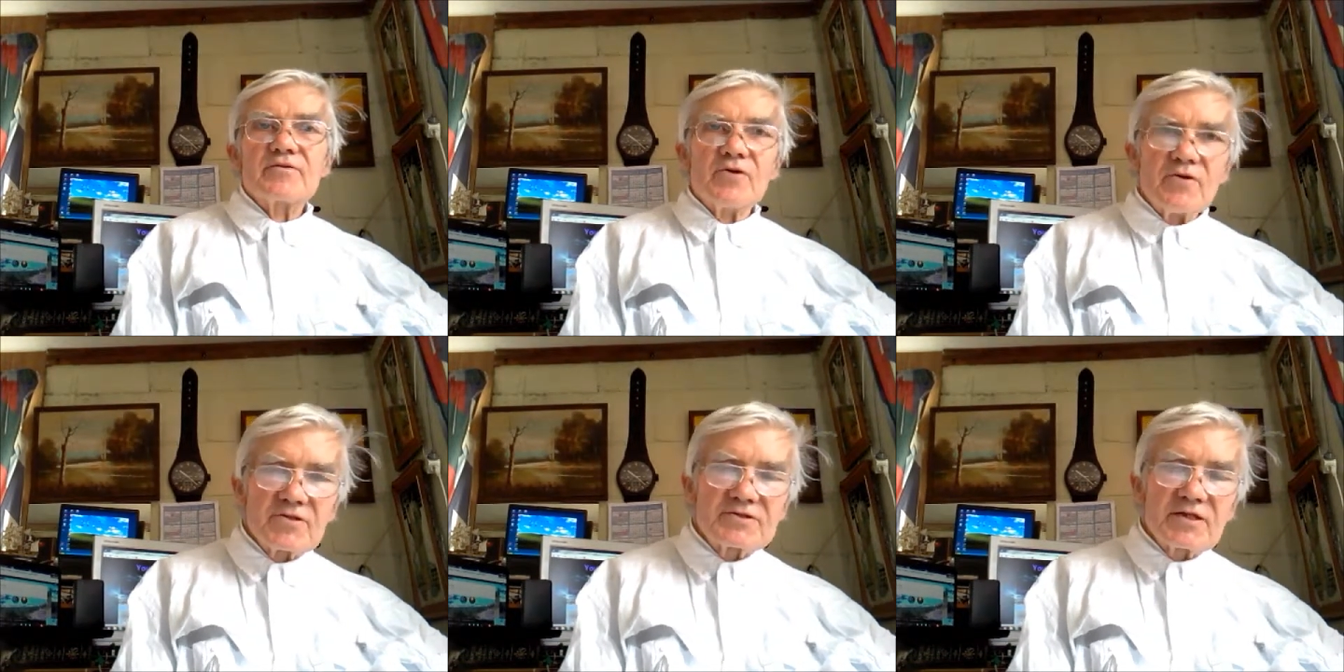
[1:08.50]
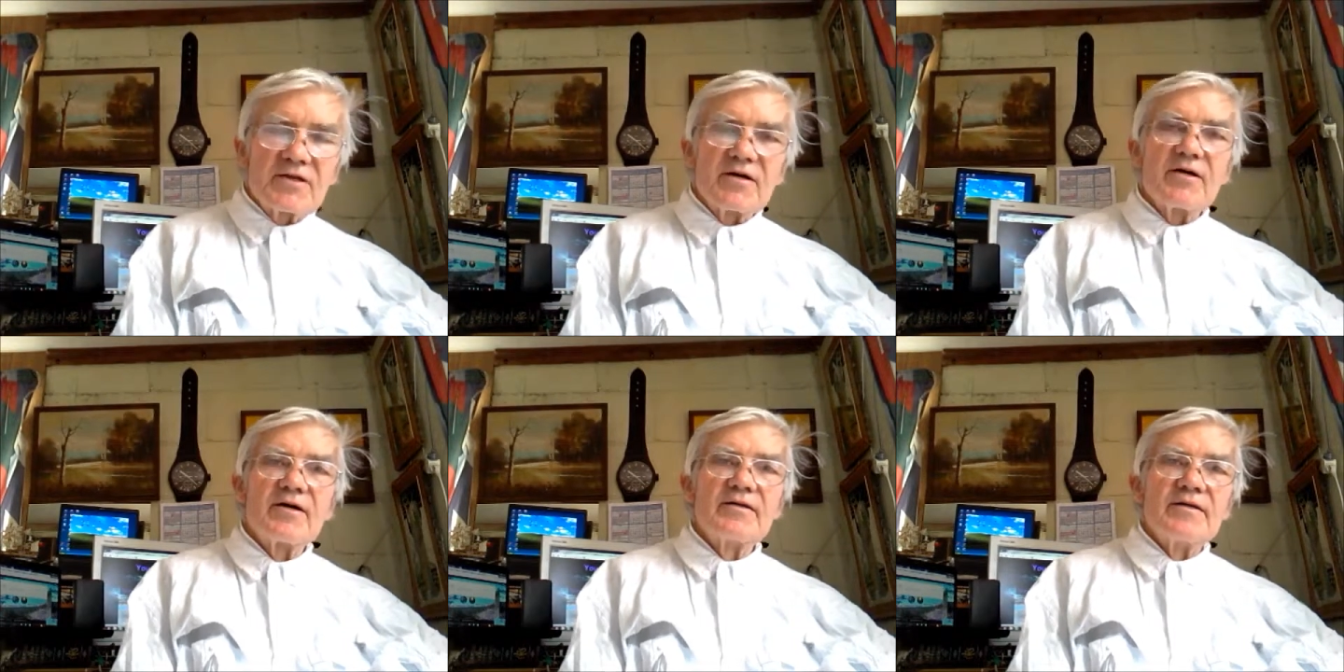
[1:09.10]
talks to
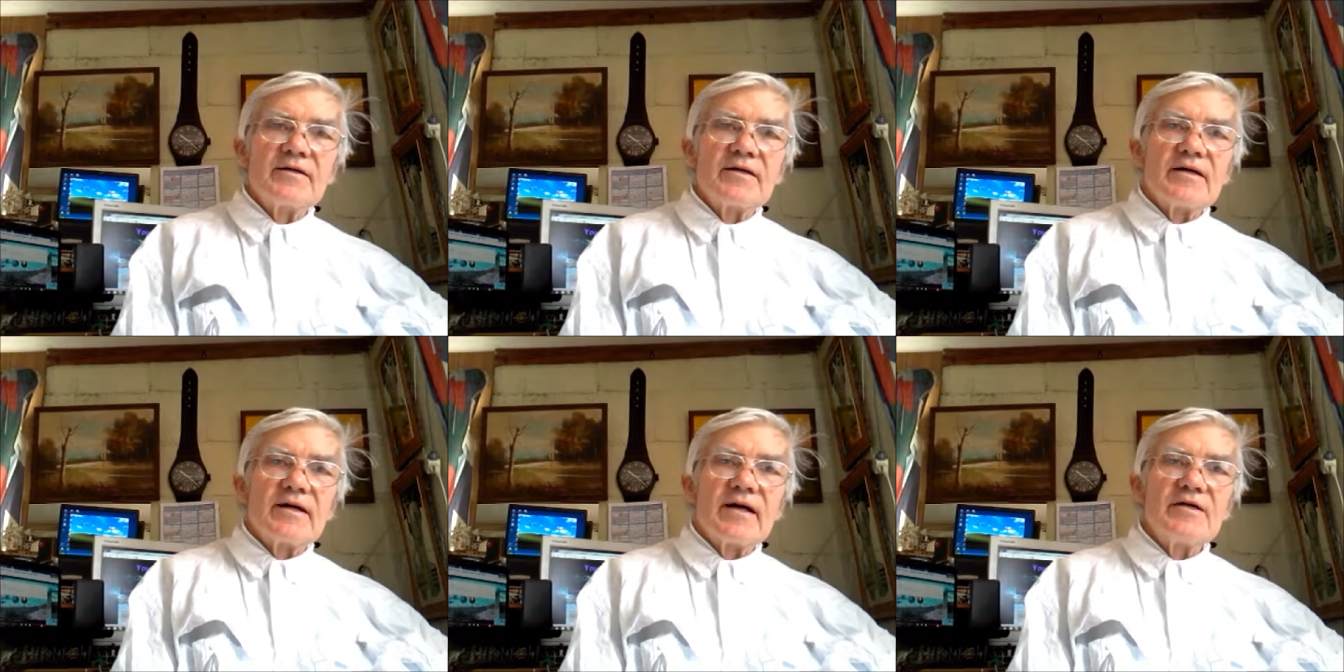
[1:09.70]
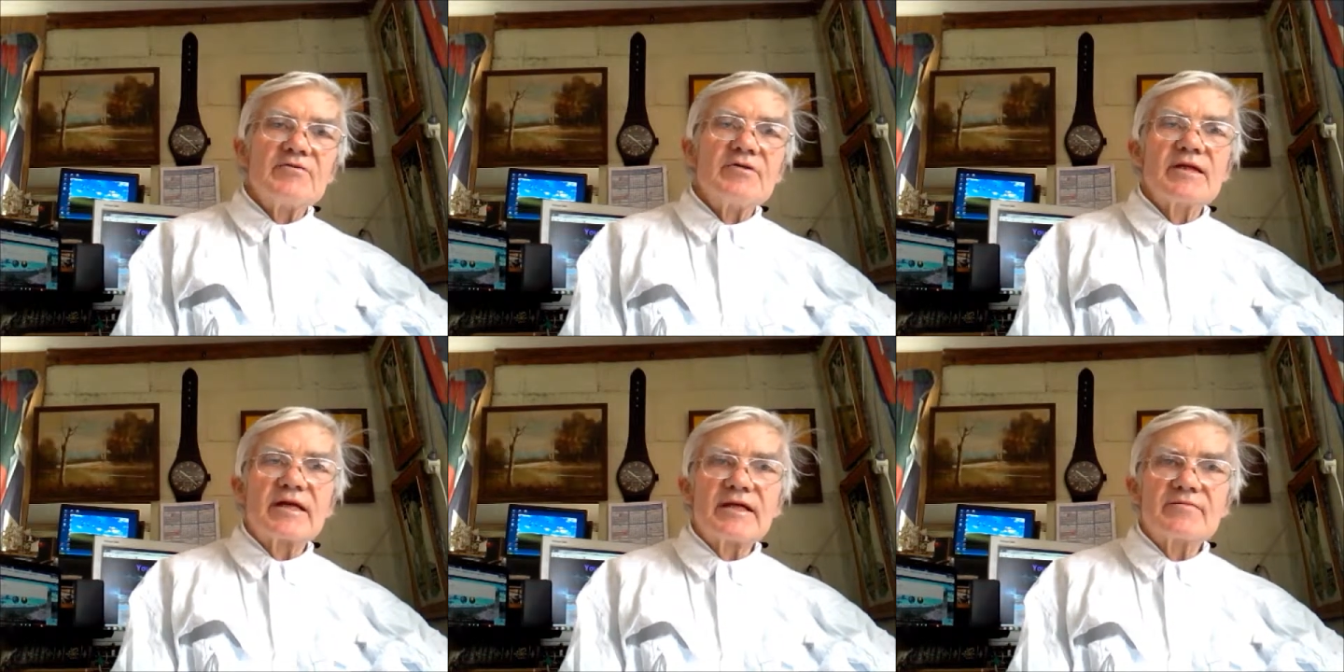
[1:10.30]
God and you're in
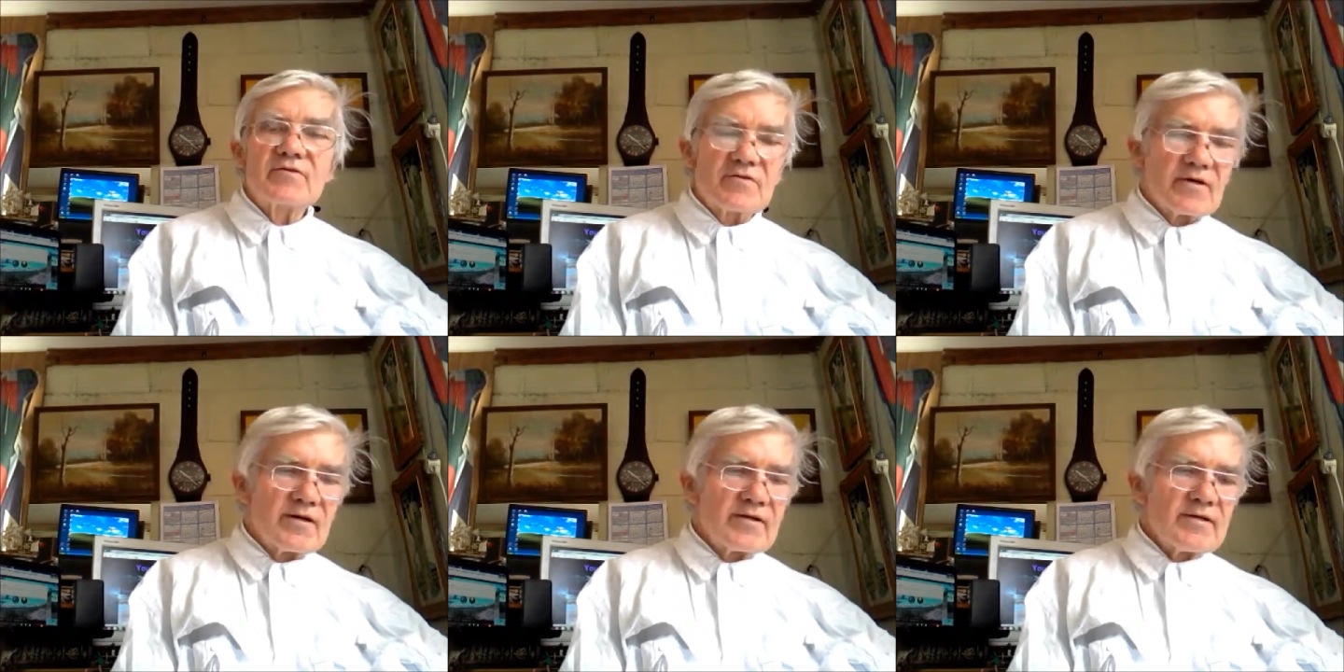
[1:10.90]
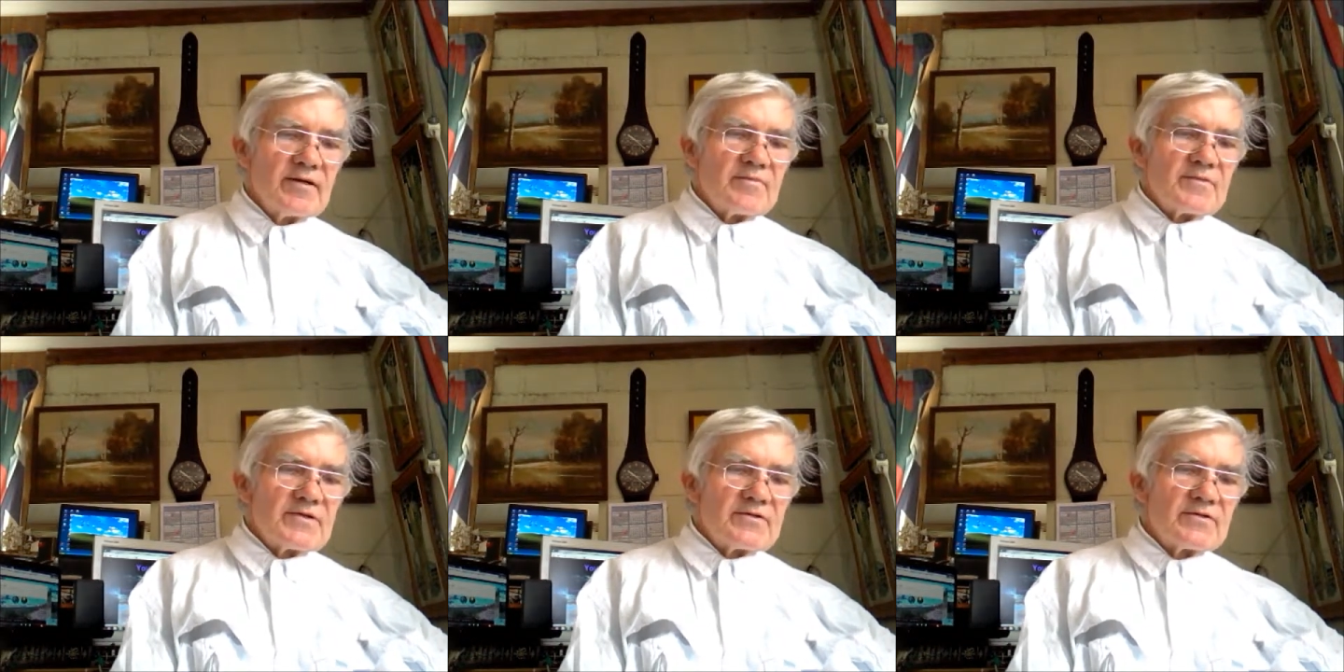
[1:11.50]
the kingdom of God,
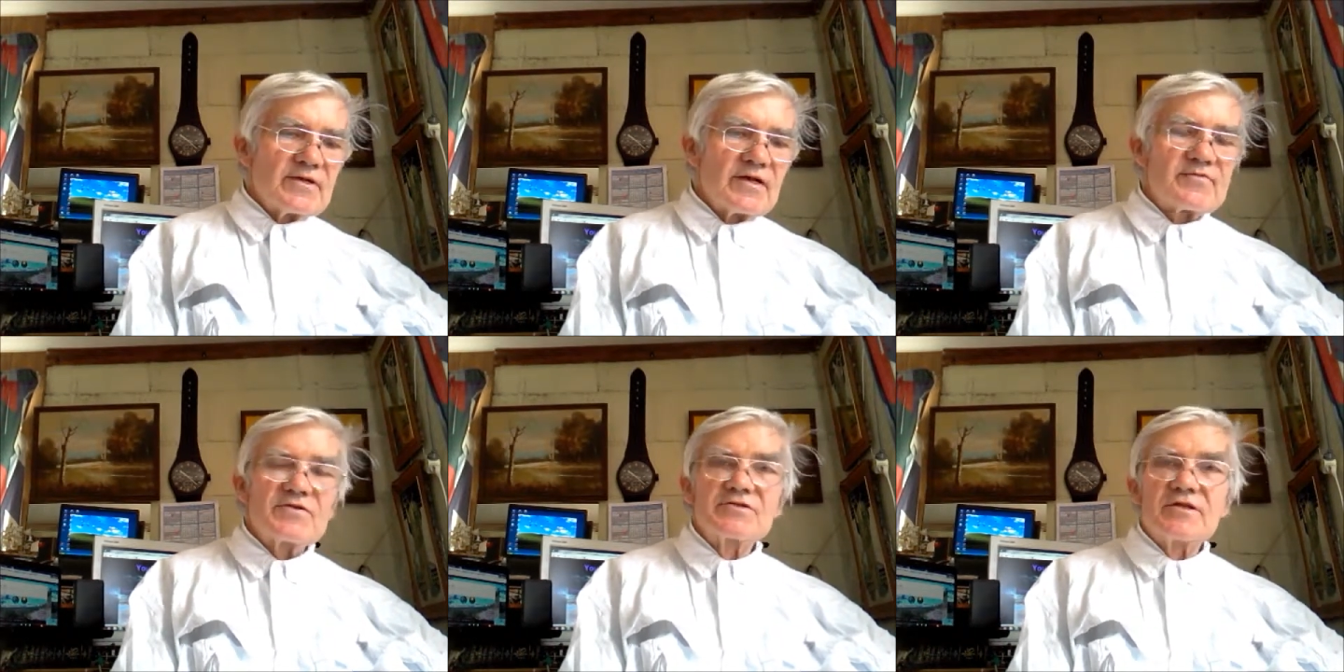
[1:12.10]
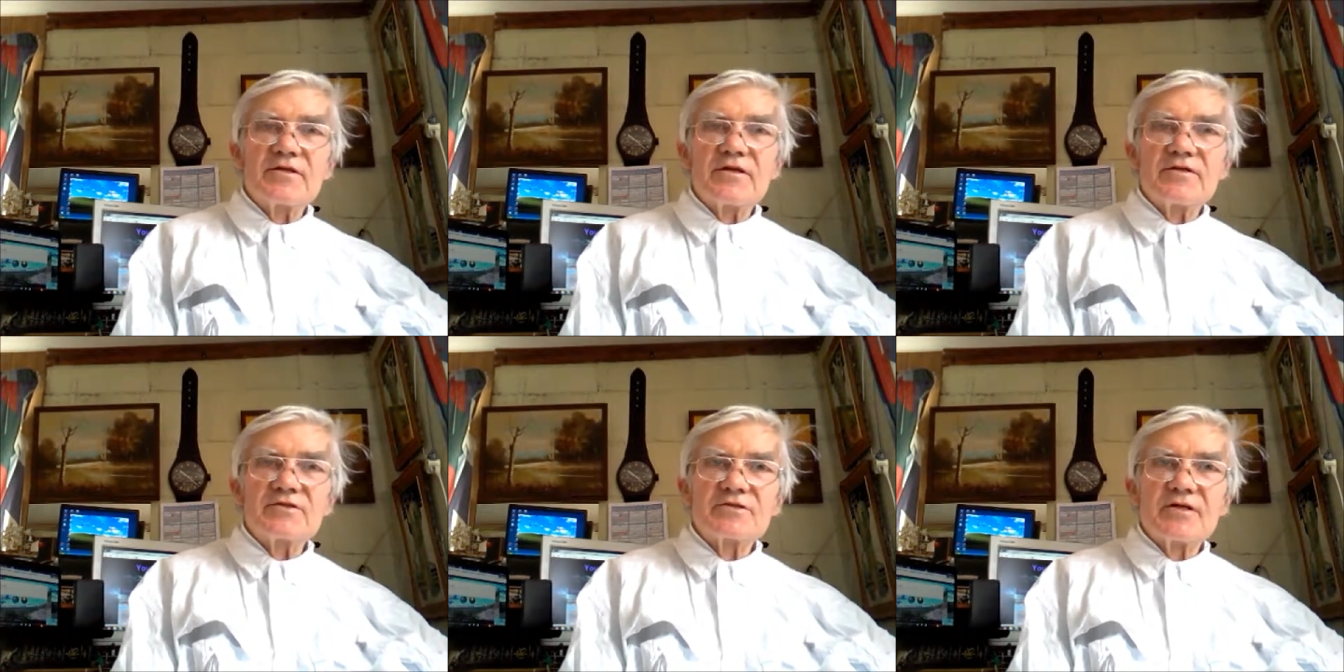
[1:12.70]
you then have
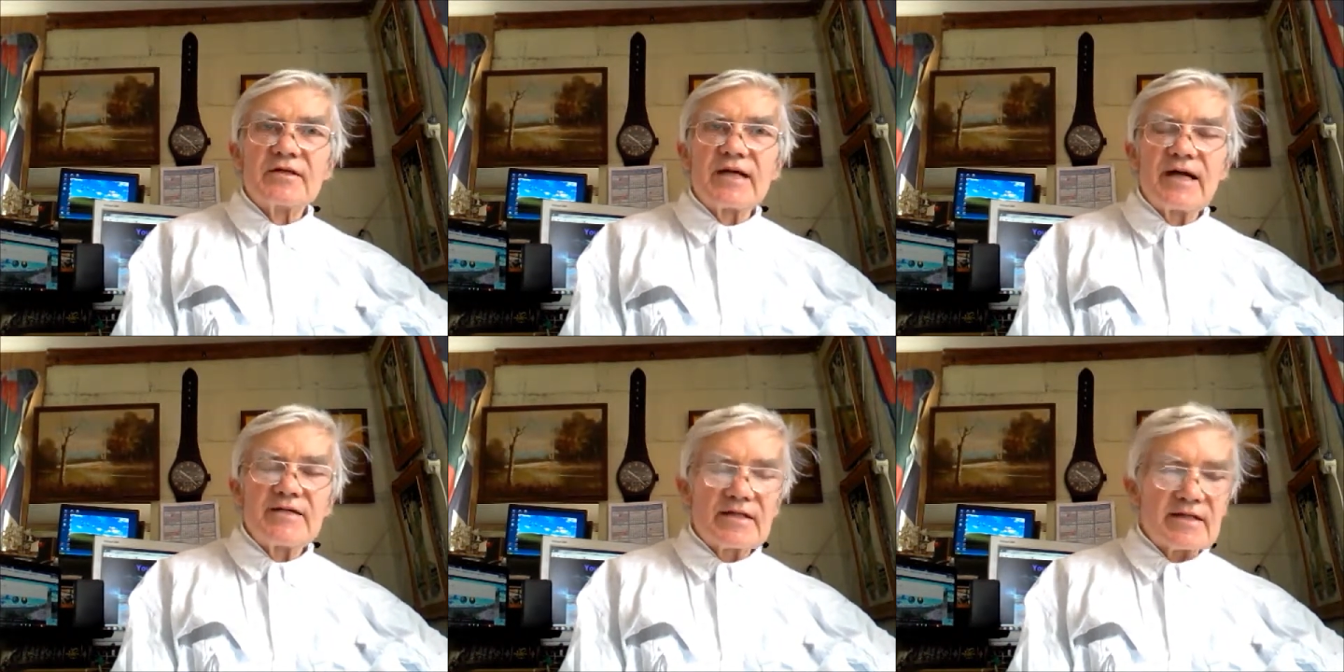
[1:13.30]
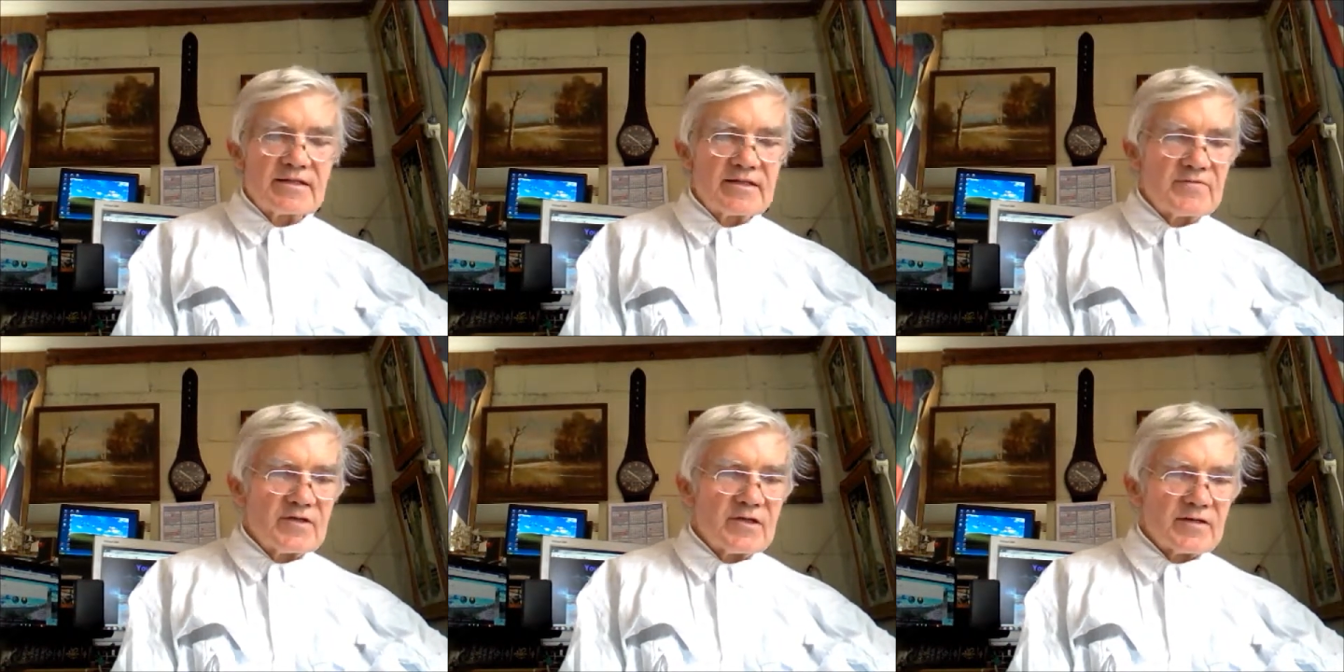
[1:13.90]
to decide how you're going to
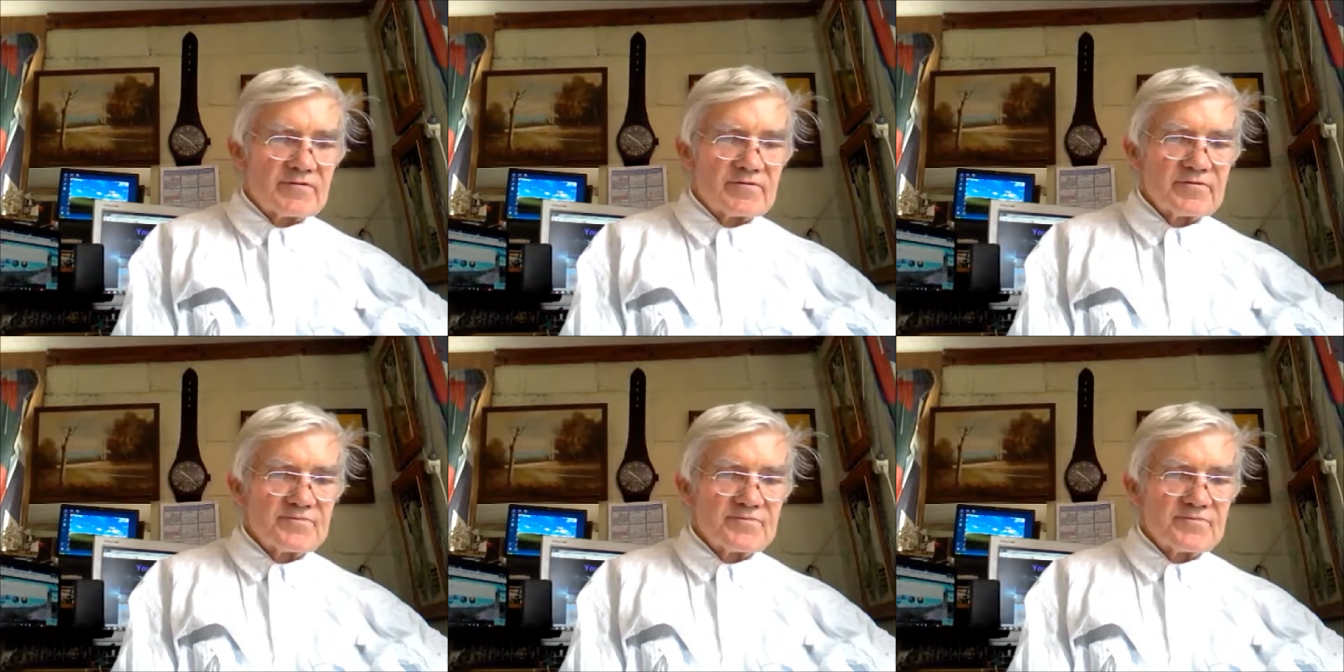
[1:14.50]
live your life.